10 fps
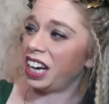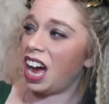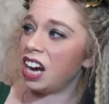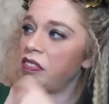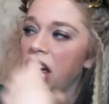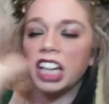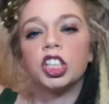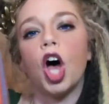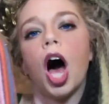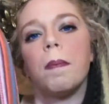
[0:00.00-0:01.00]
and kind of like
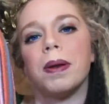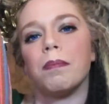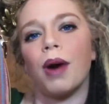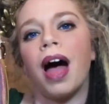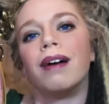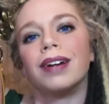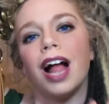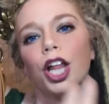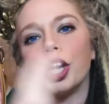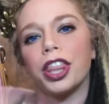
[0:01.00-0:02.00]
top and brown
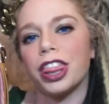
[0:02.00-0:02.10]
colored